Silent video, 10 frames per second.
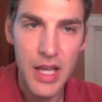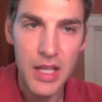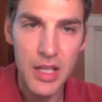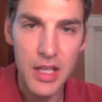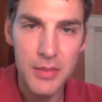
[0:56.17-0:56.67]

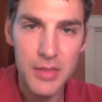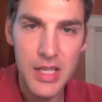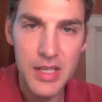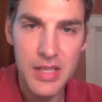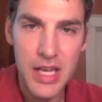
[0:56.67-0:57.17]
LLMD
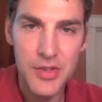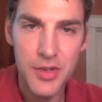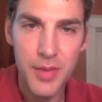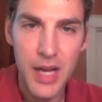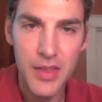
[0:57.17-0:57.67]
is
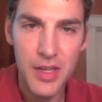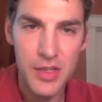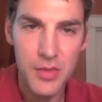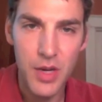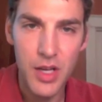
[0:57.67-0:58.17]
naturopathic
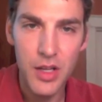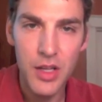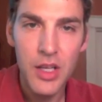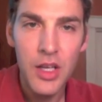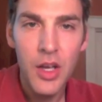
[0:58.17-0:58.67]
as
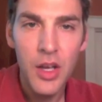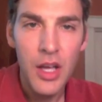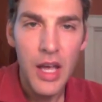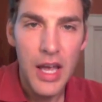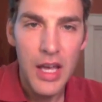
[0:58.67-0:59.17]
well.
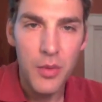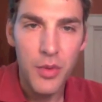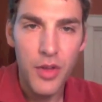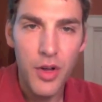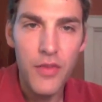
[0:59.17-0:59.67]
And
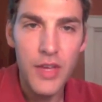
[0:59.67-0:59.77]
with all the